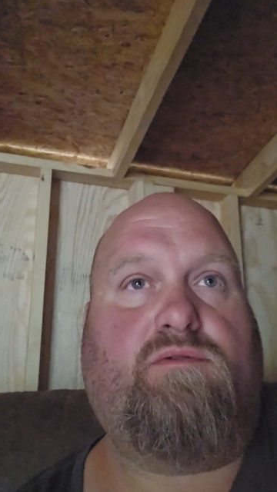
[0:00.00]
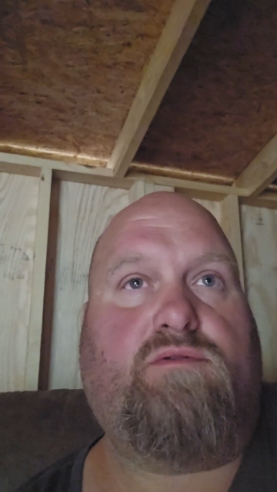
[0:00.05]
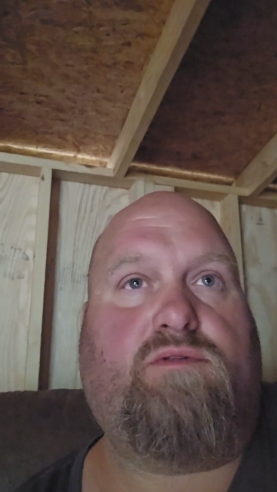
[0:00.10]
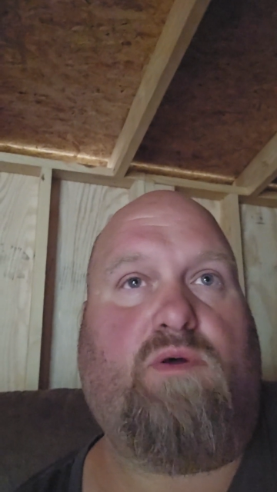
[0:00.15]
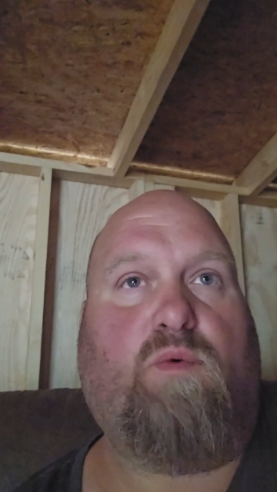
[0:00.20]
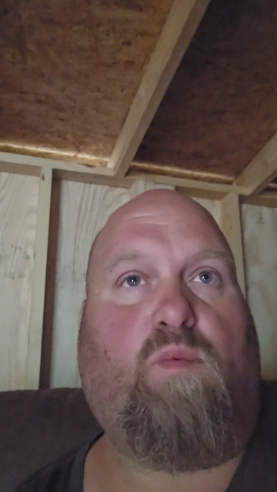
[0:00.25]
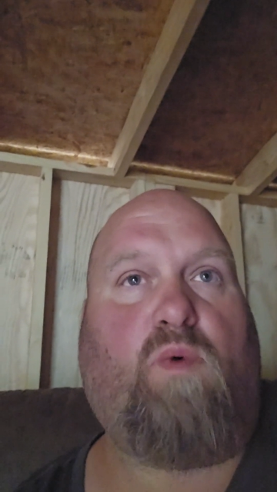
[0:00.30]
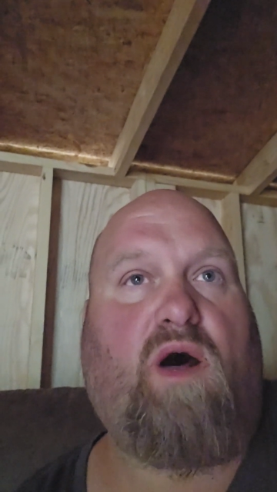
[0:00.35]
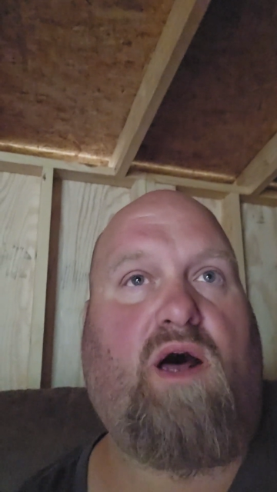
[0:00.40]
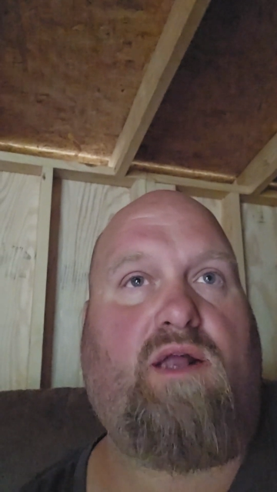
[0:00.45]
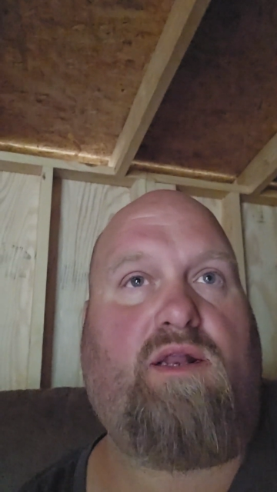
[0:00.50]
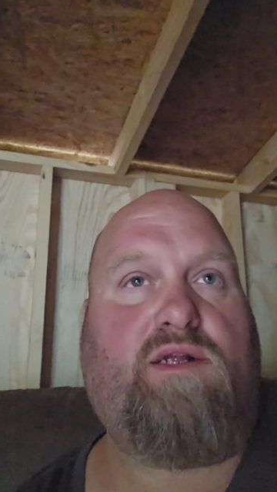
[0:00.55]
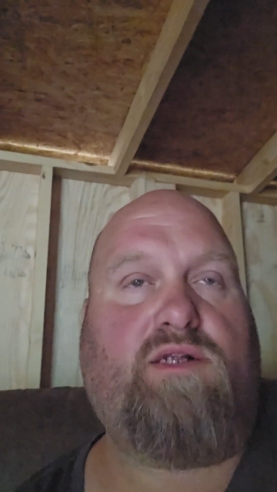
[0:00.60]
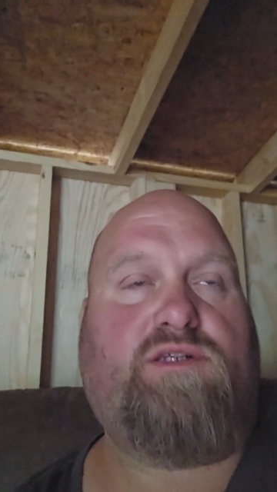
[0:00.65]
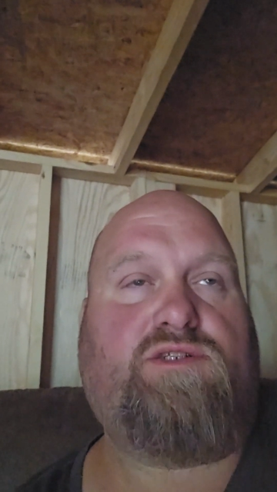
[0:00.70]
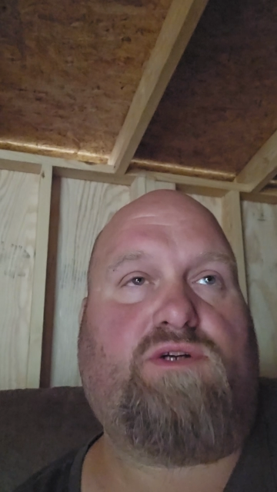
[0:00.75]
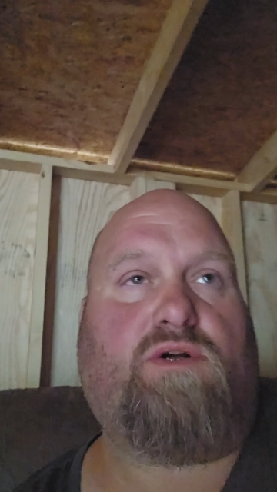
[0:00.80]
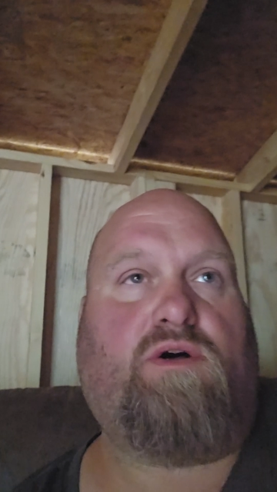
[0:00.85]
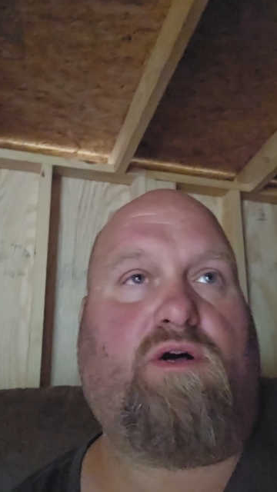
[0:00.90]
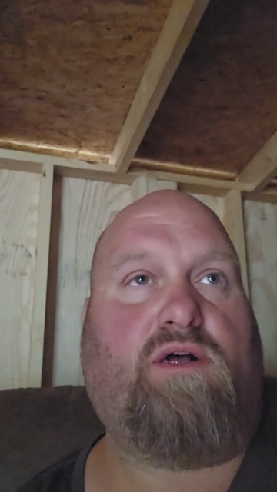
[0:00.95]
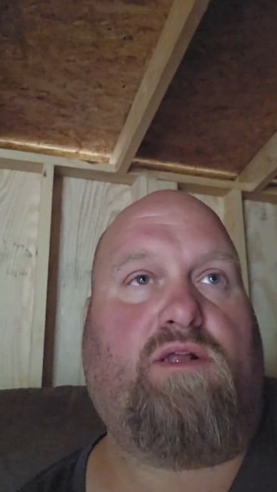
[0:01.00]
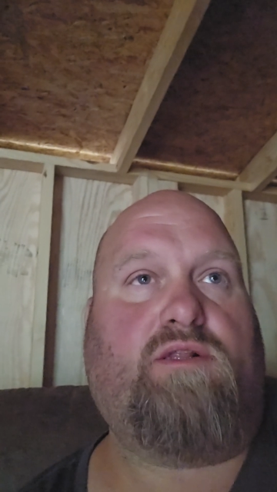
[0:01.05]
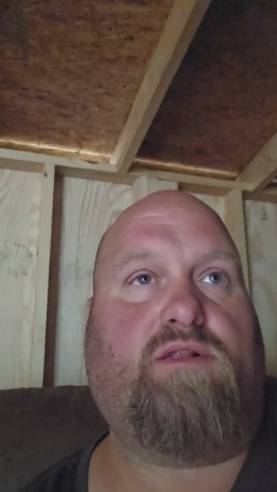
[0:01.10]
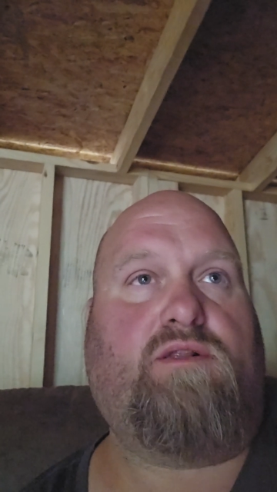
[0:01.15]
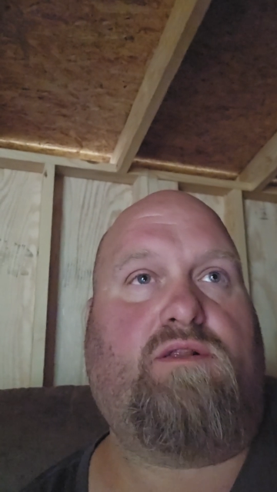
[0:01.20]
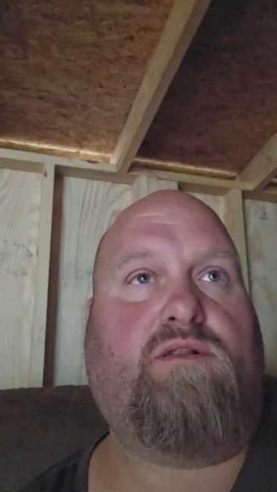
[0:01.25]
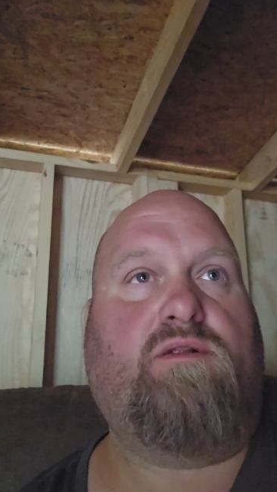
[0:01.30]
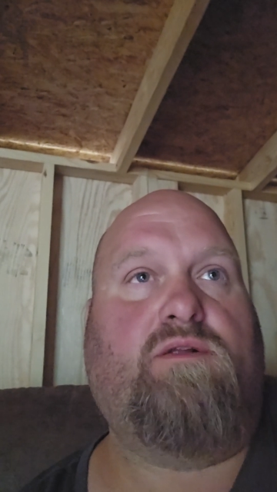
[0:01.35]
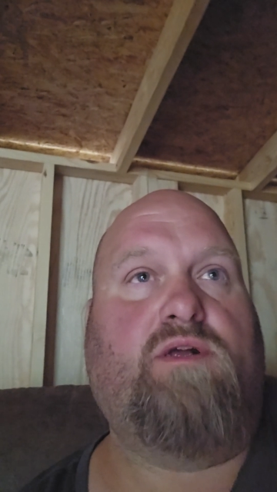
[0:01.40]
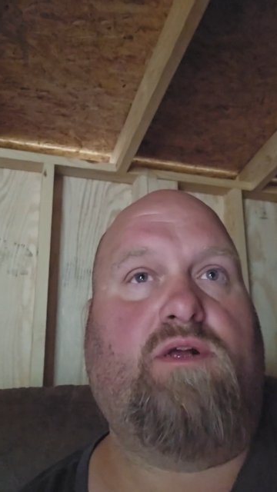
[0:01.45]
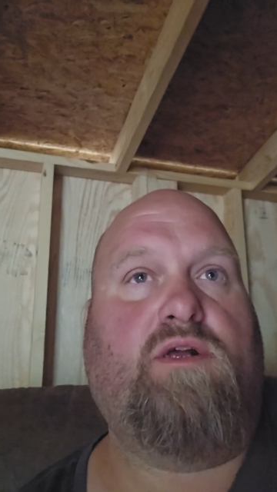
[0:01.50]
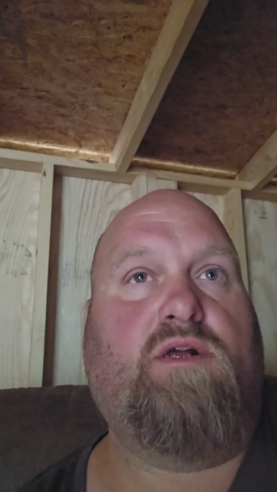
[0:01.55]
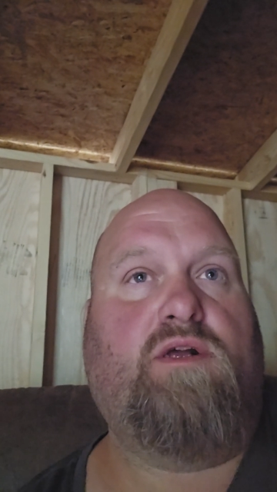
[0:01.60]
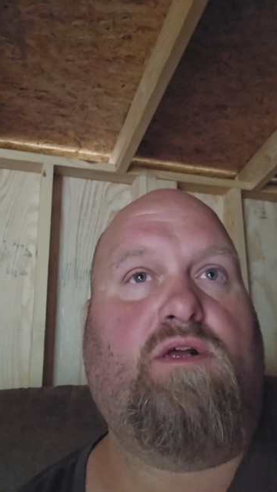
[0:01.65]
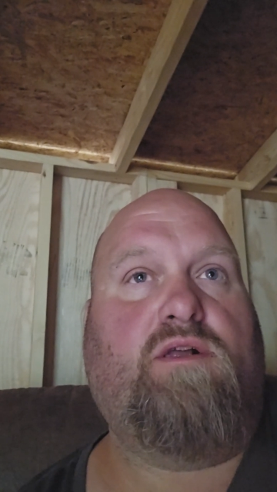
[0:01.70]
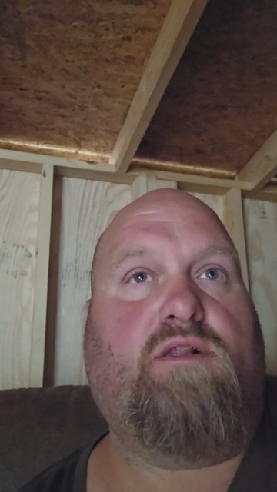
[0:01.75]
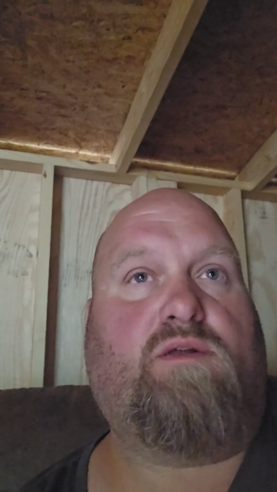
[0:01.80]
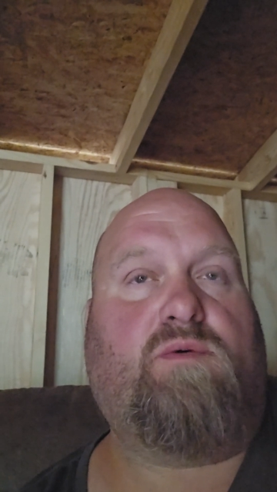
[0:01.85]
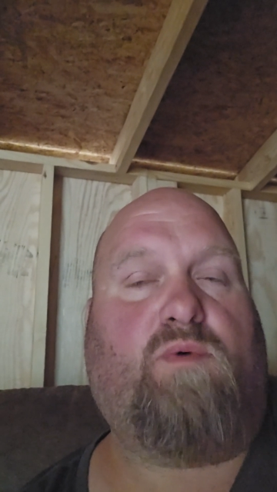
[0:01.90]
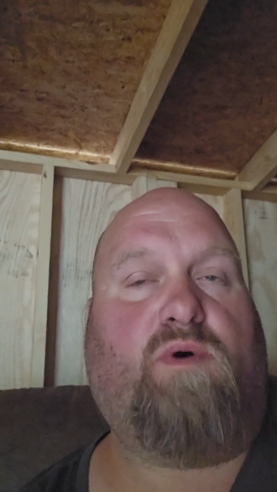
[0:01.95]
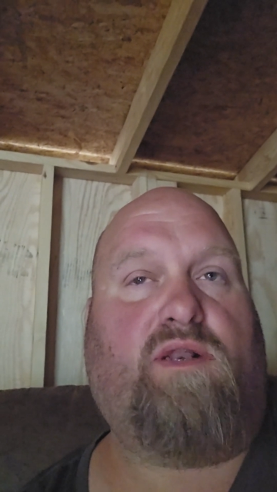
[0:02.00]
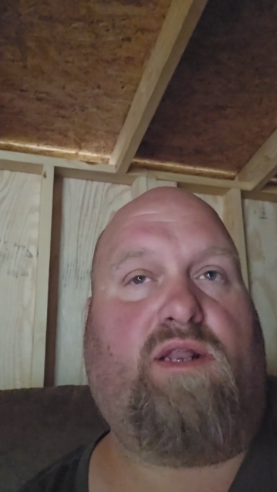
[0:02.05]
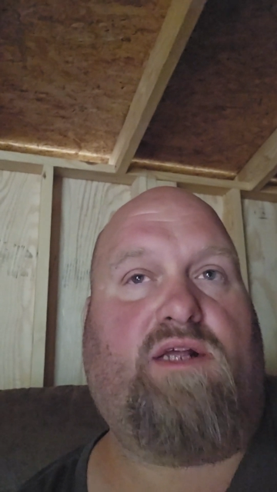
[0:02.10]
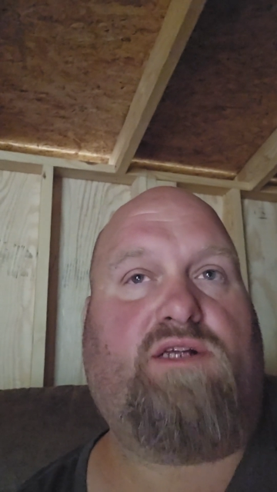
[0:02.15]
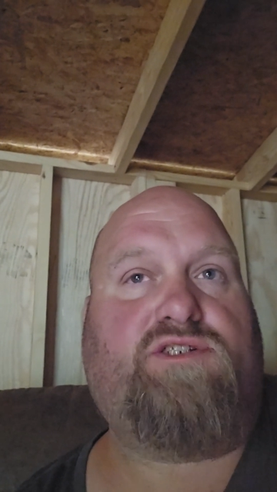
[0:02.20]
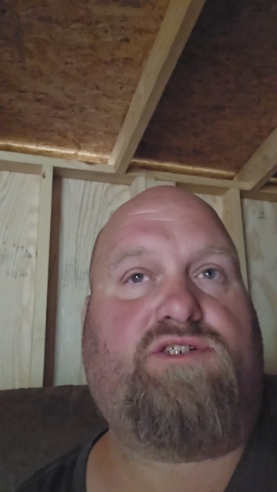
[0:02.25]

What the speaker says: the wattage on the one that